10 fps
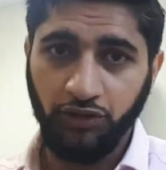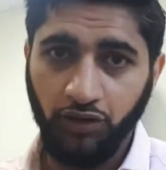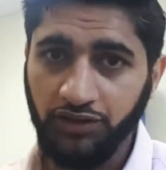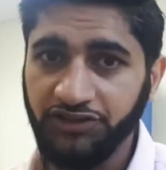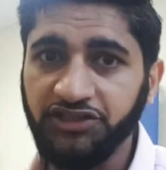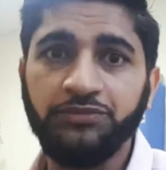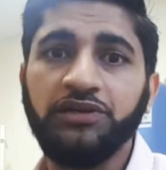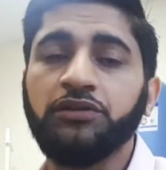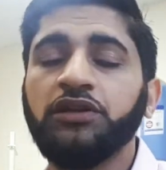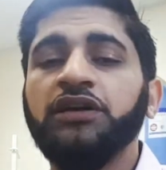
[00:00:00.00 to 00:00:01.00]
college
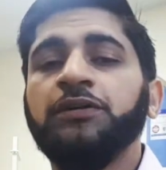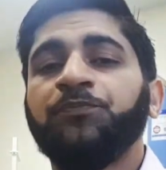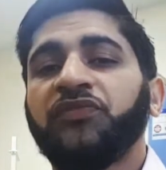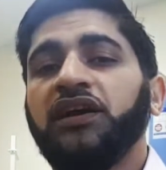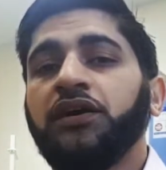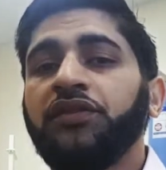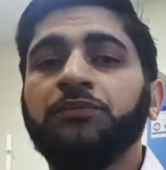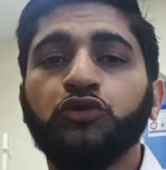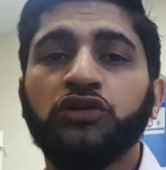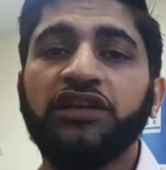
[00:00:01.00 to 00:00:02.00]
email, the
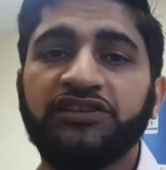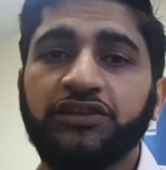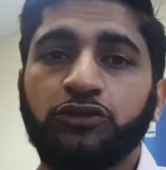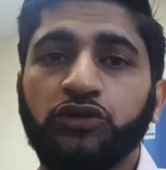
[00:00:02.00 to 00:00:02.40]
Moodle, etc.